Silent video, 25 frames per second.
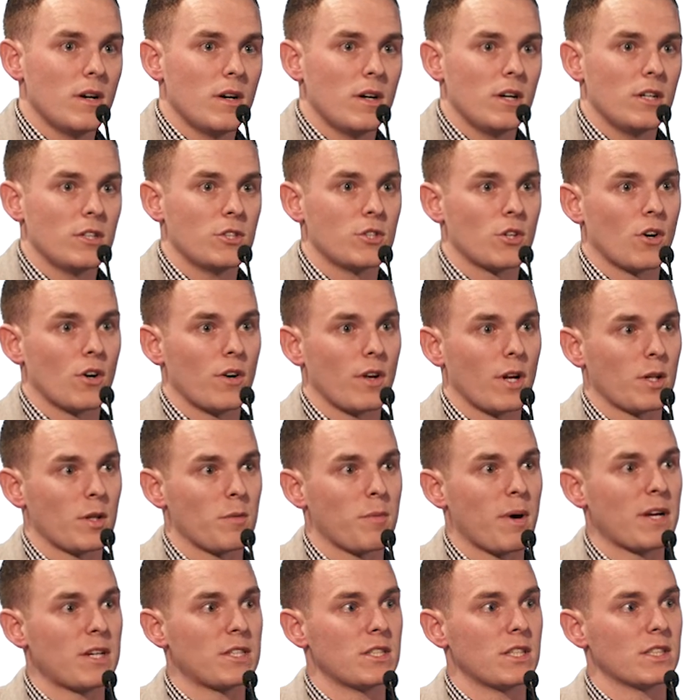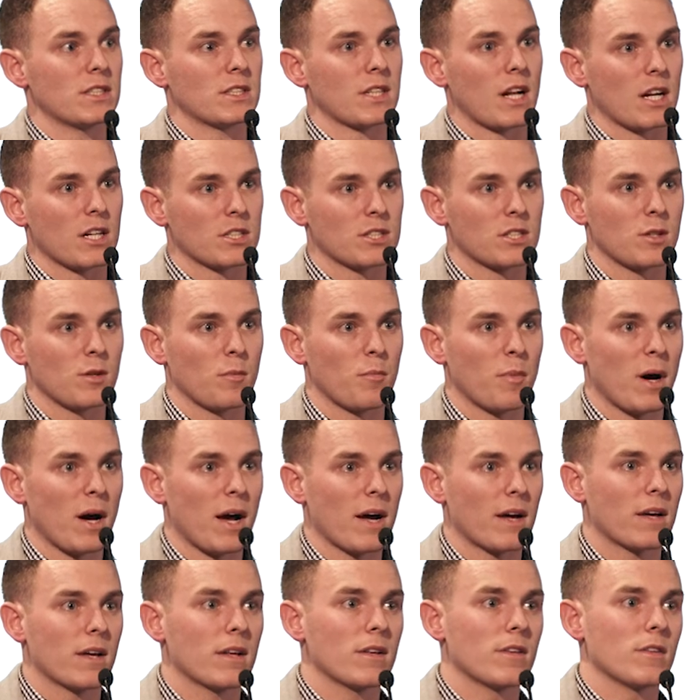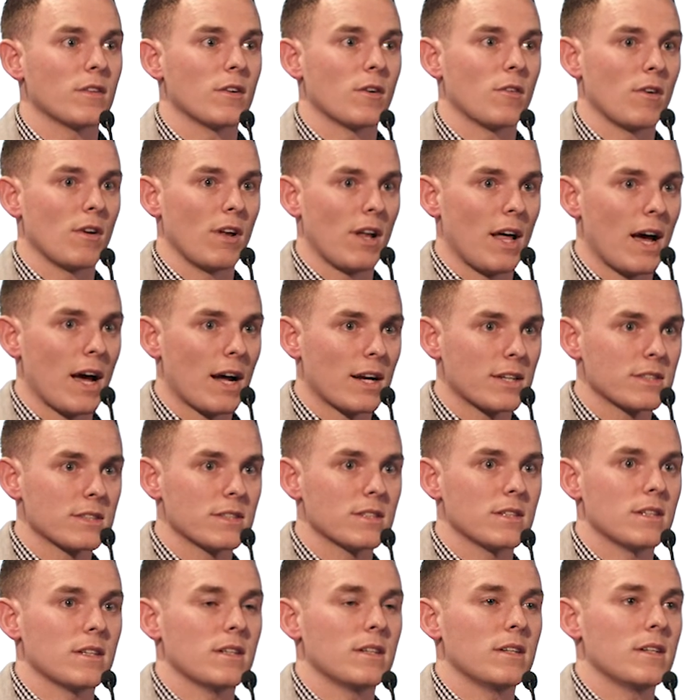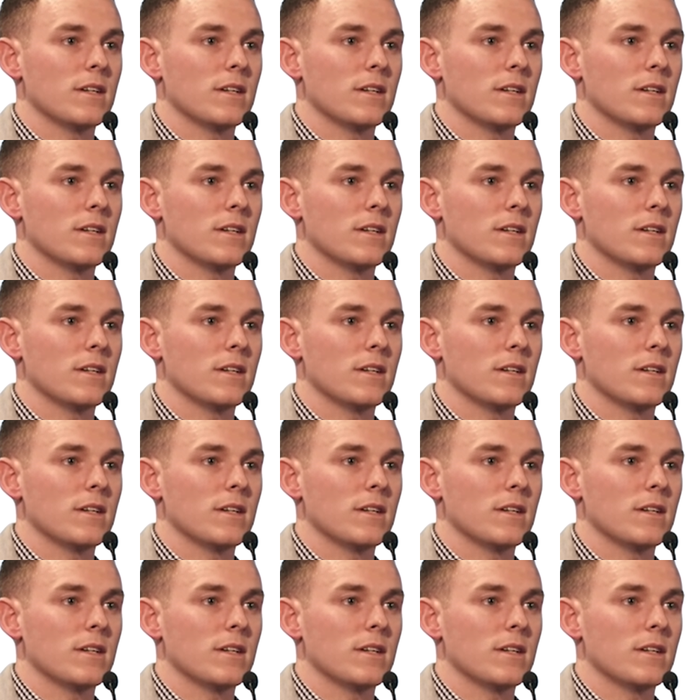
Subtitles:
ensuring that the patient isn't arching their back, they're relaxed,